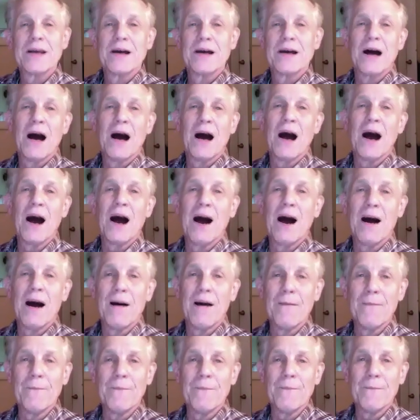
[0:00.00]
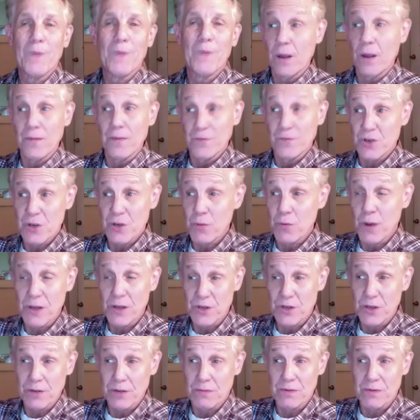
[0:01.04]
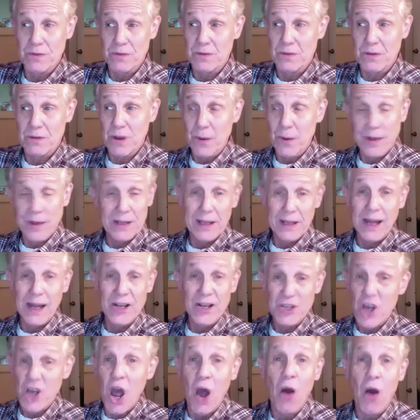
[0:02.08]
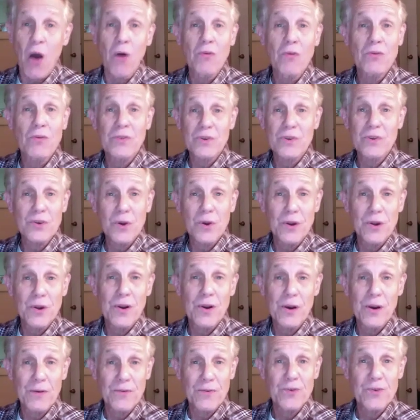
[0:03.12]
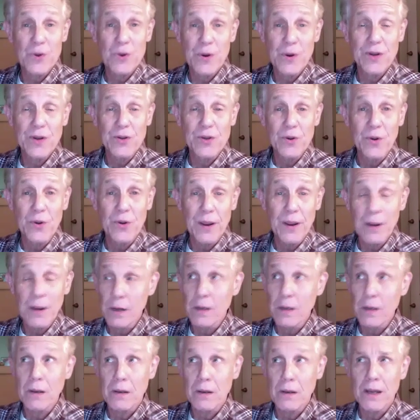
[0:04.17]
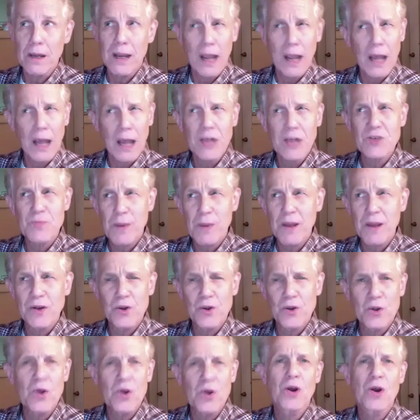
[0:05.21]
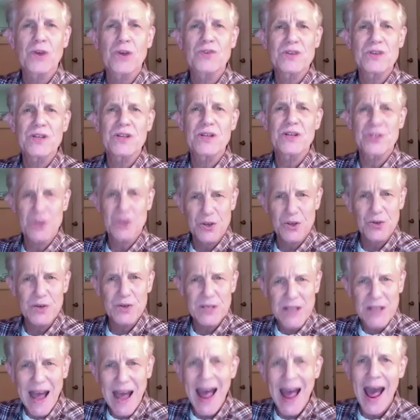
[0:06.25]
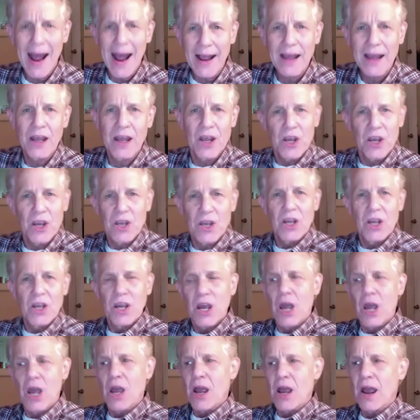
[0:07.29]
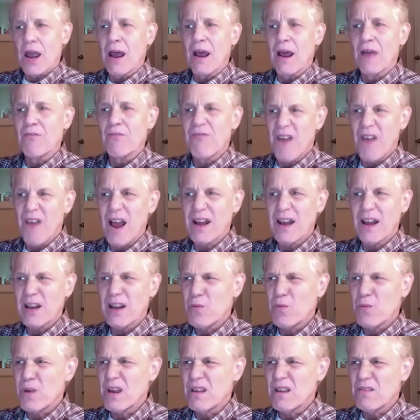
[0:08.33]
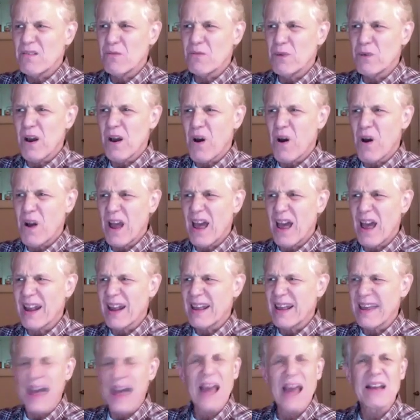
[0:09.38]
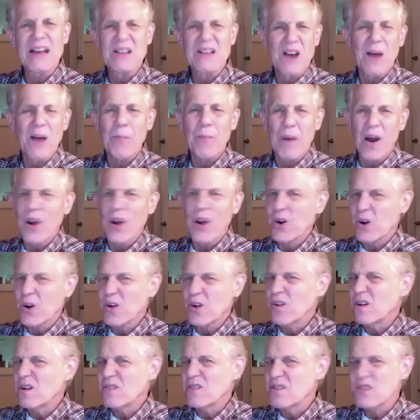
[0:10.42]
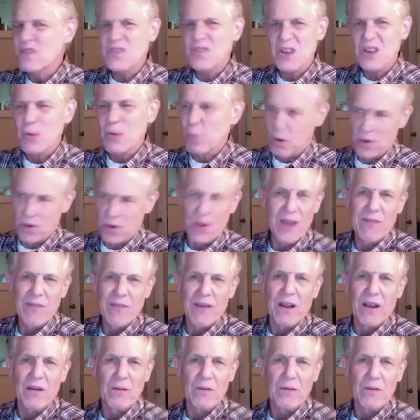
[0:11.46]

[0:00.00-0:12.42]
And she wasn't going to let us go. No, you're here for jury duty. Yes, but New York City is under attack. And finally, we all kind of ganged up on her and just said, we're leaving.